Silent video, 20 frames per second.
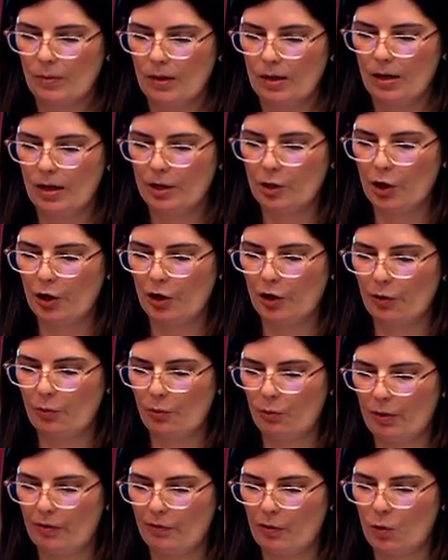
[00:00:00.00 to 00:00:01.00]
I know
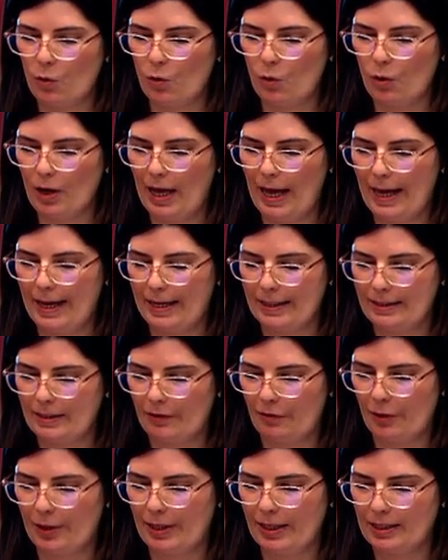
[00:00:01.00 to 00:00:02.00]
we've all had
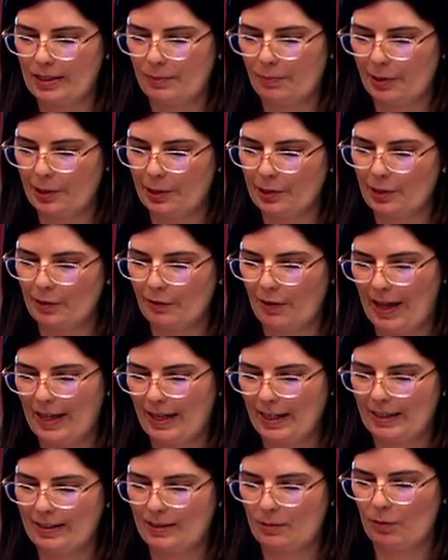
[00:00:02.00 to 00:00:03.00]
different experience of
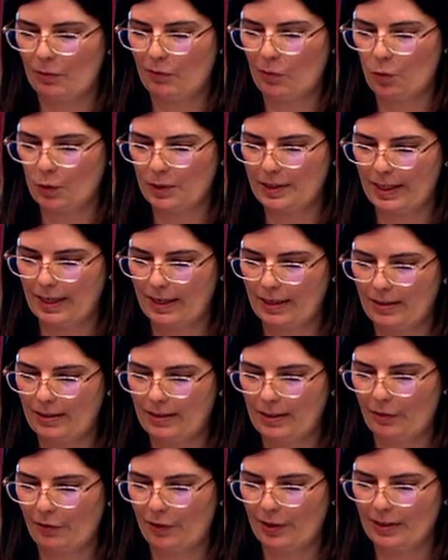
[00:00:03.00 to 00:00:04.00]
Alex. We've all seen
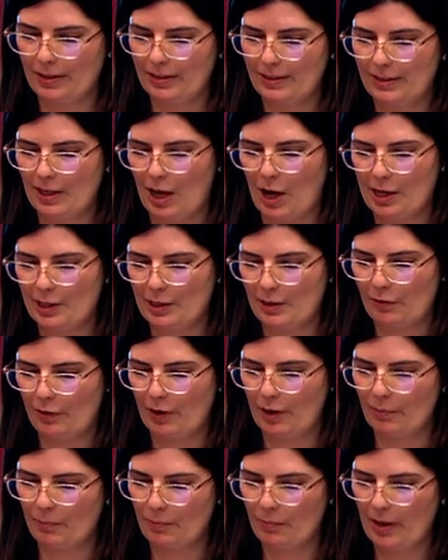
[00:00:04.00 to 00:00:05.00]
different sides of
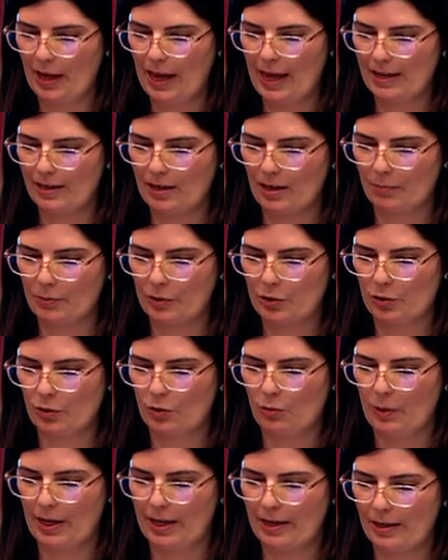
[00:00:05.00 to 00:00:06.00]
him, and I'm sure
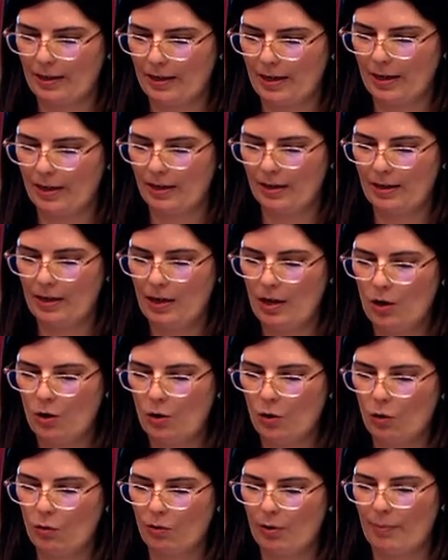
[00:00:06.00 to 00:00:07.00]
we can
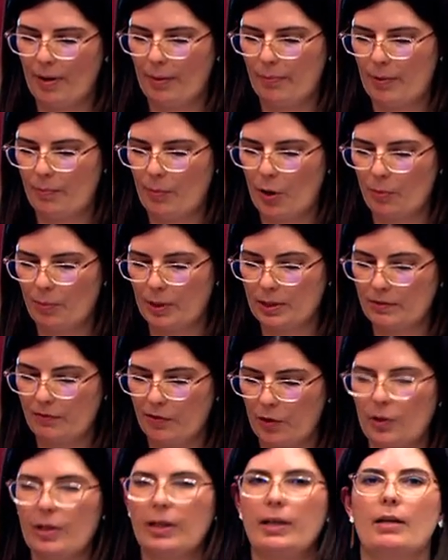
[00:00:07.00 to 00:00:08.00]
all remember moments
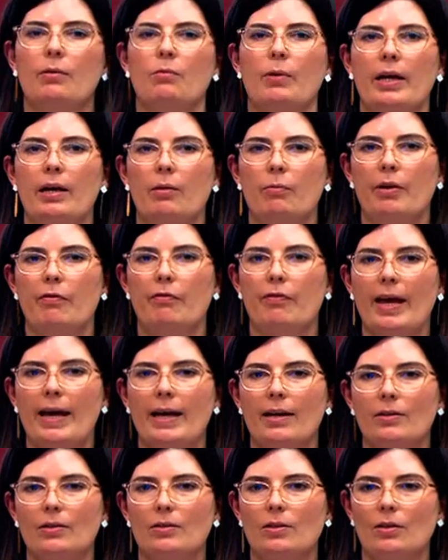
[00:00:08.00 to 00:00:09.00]
fondly where we
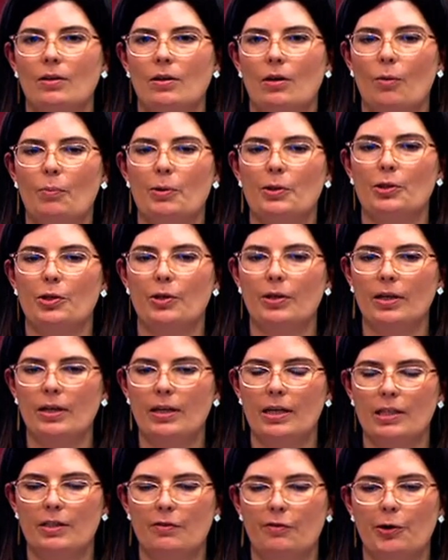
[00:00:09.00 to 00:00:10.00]
found
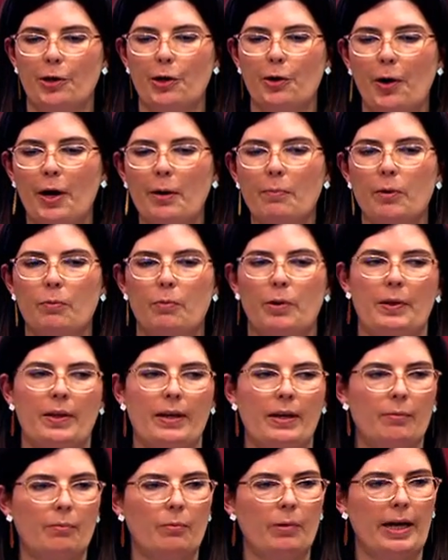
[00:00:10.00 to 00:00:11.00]
opportunities for agreement with
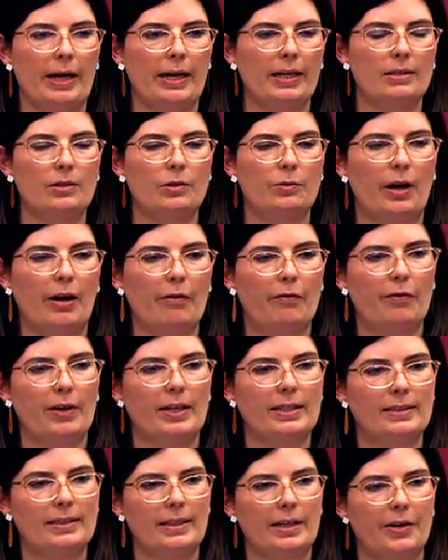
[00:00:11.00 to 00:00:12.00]
him, where his gruff
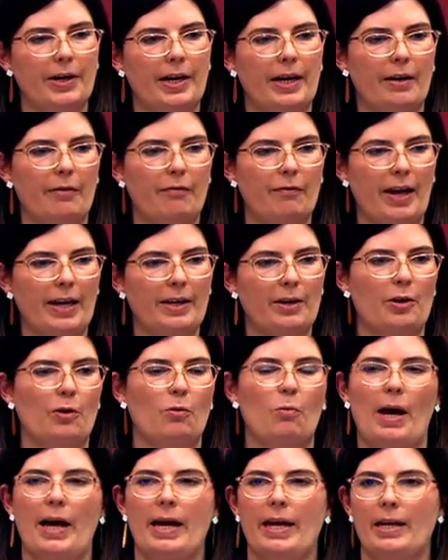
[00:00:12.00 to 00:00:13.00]
exterior faded
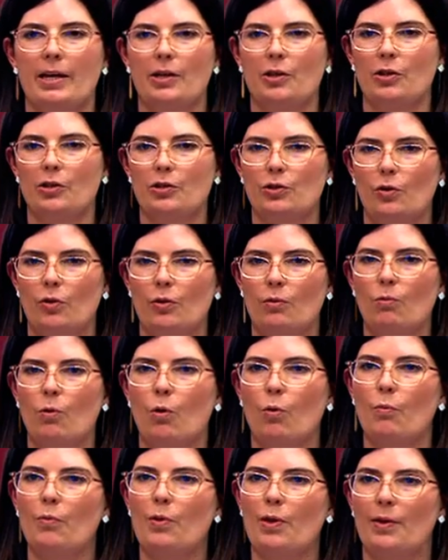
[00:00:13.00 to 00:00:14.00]
away and you saw the
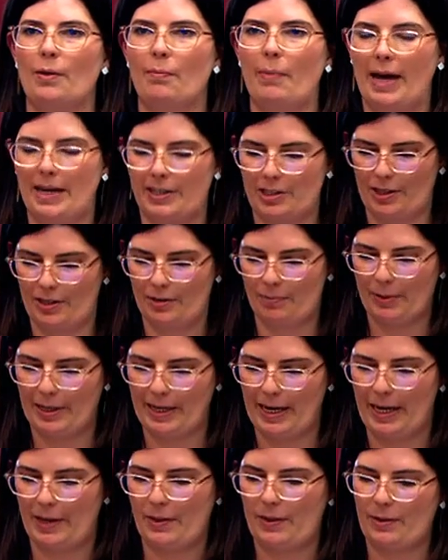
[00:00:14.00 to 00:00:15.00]
warmth and the passion
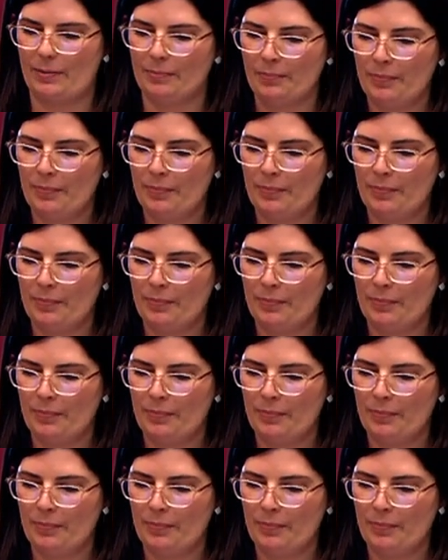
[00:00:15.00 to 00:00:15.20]
beneath.